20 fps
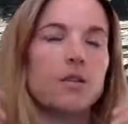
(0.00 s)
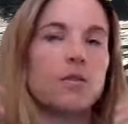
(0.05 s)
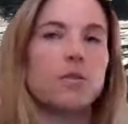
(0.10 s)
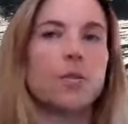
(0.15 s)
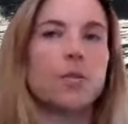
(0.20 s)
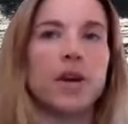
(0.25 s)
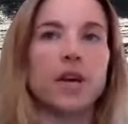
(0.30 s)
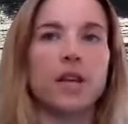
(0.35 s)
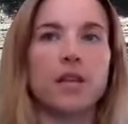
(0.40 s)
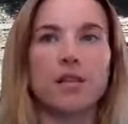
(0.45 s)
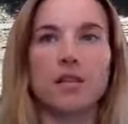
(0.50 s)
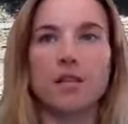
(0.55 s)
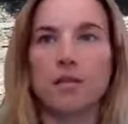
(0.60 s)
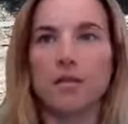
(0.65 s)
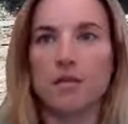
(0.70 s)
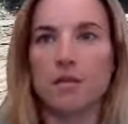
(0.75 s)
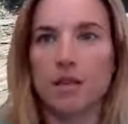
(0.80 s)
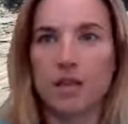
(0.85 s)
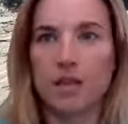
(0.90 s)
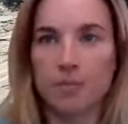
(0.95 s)
with
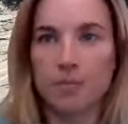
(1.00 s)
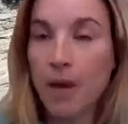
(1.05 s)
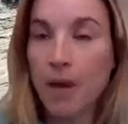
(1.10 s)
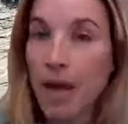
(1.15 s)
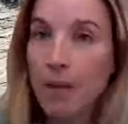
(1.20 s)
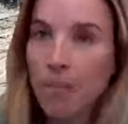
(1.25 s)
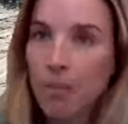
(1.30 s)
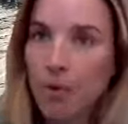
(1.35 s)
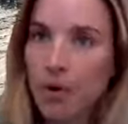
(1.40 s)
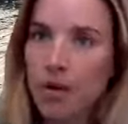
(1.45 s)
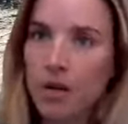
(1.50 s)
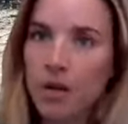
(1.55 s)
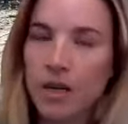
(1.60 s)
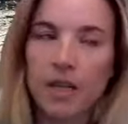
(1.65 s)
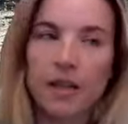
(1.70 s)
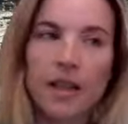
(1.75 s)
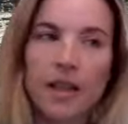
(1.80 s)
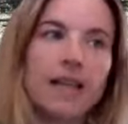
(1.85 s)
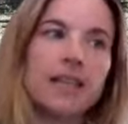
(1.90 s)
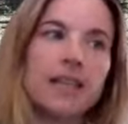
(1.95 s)
this paper, and
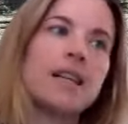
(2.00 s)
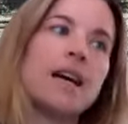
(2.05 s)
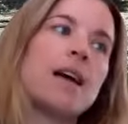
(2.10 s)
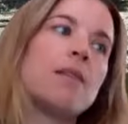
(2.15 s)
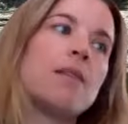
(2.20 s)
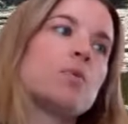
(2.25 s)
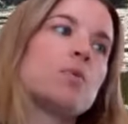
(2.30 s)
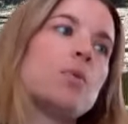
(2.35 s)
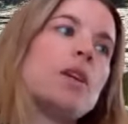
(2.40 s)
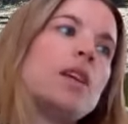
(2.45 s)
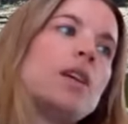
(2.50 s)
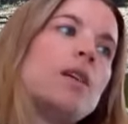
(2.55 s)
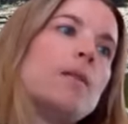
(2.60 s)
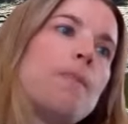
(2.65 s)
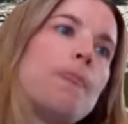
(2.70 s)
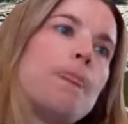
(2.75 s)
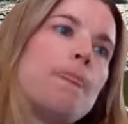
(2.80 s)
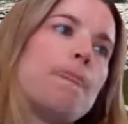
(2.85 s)
a lot of times we